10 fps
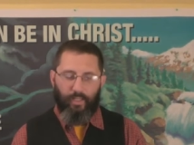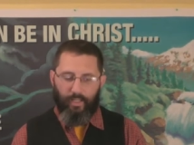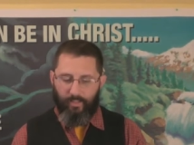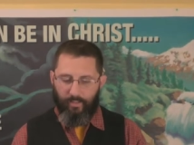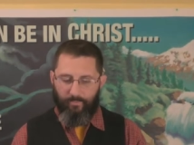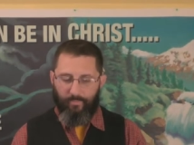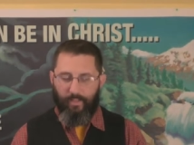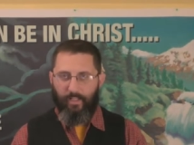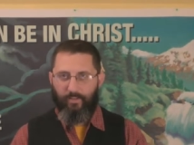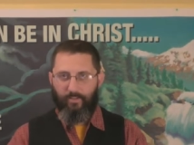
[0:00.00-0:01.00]
and um,
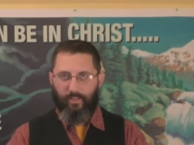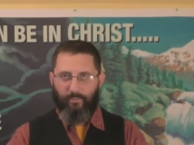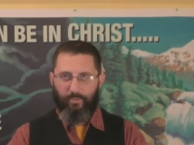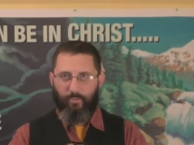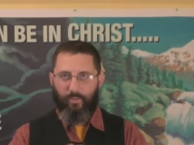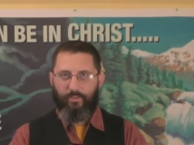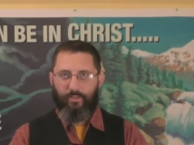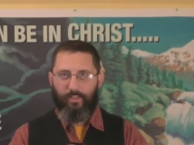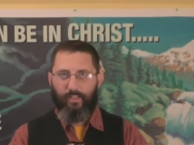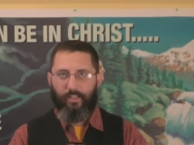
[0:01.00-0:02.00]
and he's he was
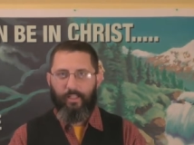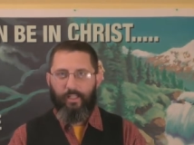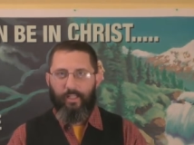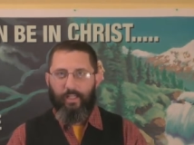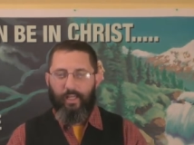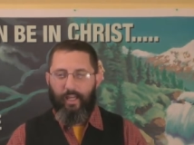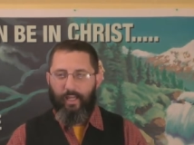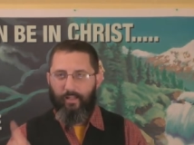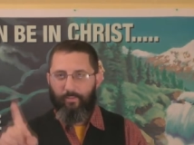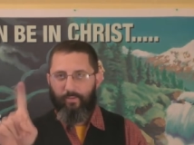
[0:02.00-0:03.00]
twisting it,
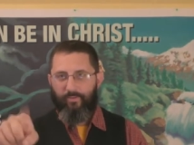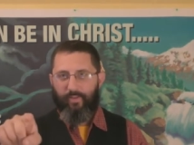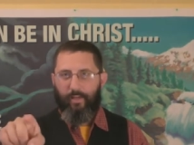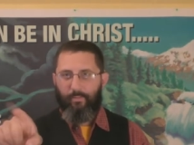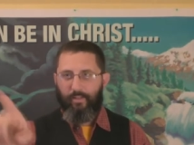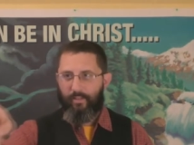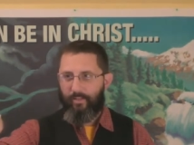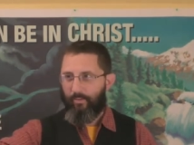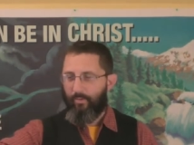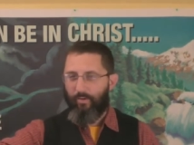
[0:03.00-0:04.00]
and there was a family that
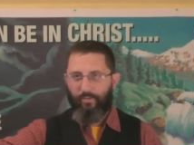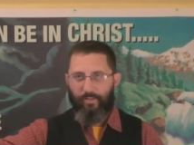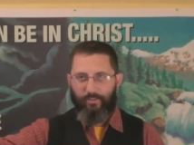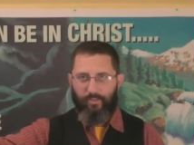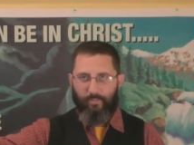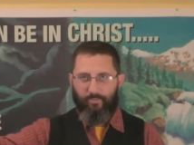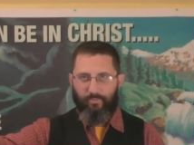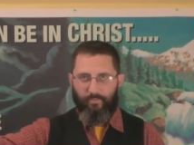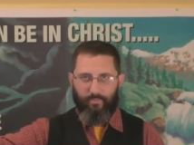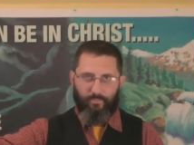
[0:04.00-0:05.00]
they were all dressed up
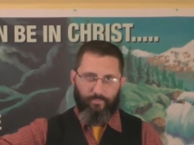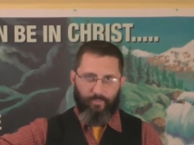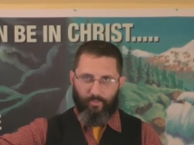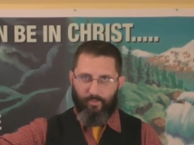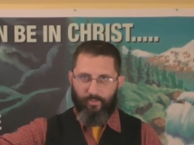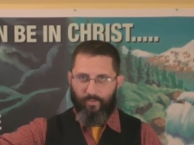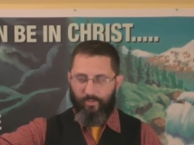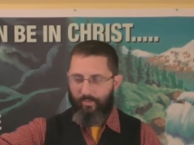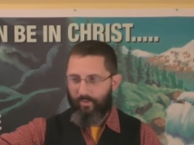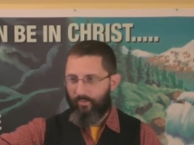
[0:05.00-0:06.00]
from you know the
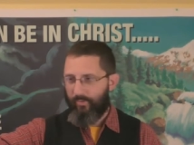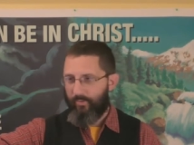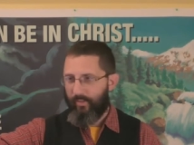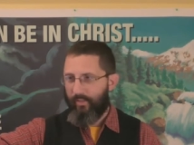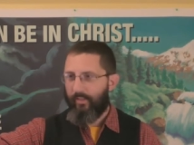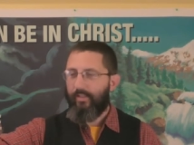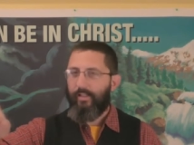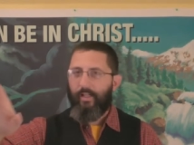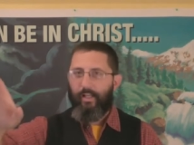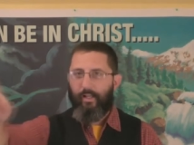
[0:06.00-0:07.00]
church service there,
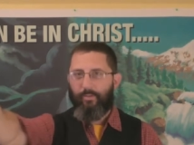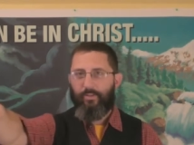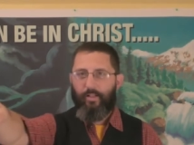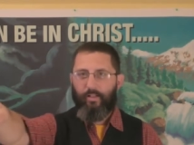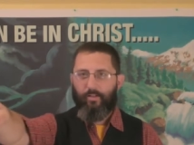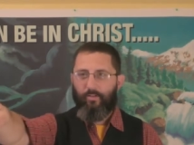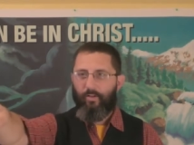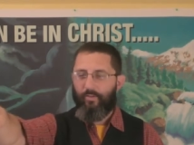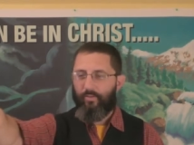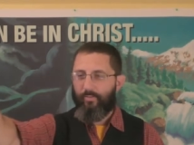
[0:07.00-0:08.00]
and they were sitting
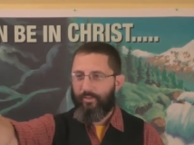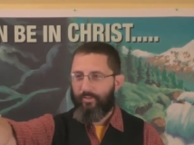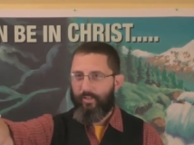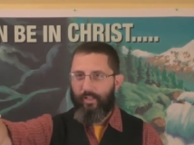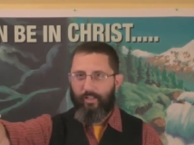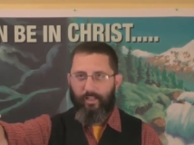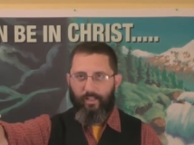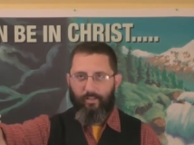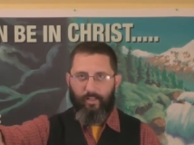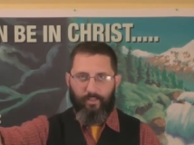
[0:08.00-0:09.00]
across from us, and
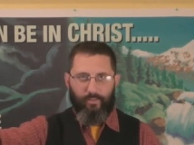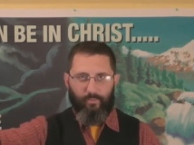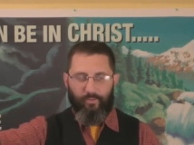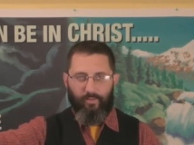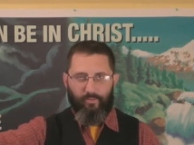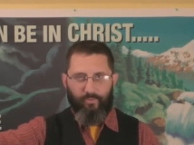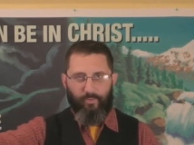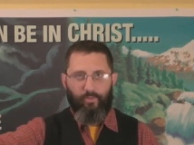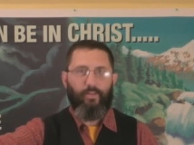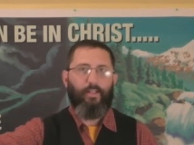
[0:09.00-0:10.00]
they got done with their
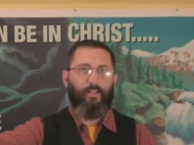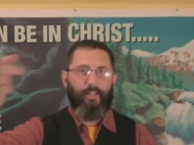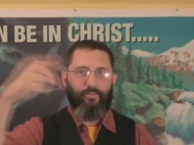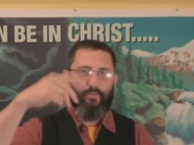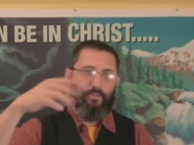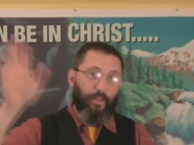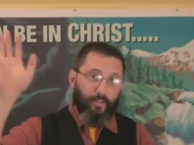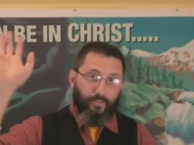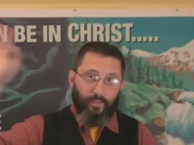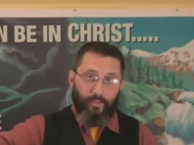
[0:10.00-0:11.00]
food and they left, and
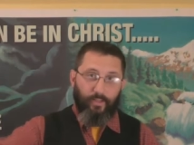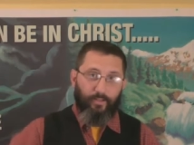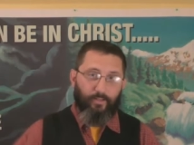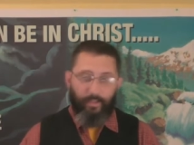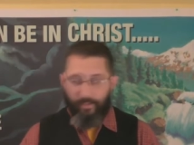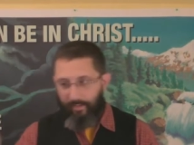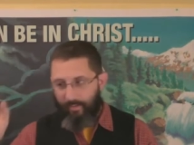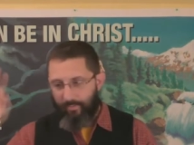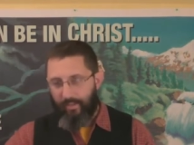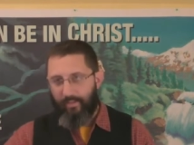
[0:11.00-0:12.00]
hey, see you later, yeah,
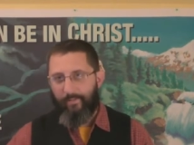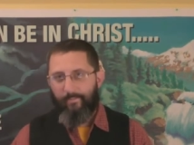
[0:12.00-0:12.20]
okay, bye.